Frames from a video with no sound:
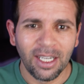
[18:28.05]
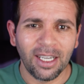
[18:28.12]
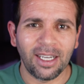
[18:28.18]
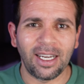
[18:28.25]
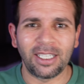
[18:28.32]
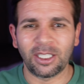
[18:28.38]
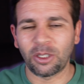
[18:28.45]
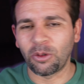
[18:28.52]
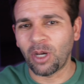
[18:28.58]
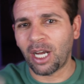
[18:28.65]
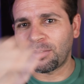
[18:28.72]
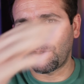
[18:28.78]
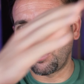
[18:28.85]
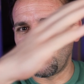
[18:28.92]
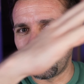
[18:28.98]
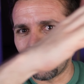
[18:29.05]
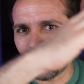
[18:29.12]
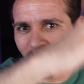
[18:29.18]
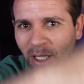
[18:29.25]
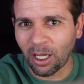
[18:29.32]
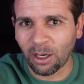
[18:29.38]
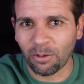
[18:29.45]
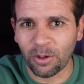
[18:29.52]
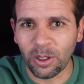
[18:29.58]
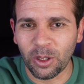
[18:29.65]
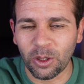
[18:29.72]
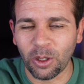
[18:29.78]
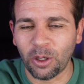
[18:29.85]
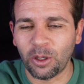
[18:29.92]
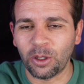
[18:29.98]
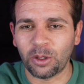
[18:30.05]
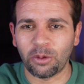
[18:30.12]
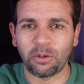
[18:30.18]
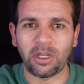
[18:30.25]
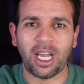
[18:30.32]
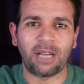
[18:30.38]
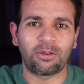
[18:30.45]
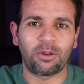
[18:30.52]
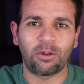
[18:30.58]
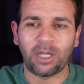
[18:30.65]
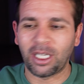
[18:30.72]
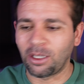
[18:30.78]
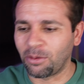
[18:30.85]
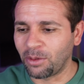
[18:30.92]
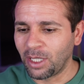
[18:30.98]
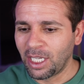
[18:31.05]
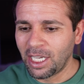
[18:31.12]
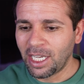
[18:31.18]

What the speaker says: classic, you have to do a lot of research, or you have to kind of,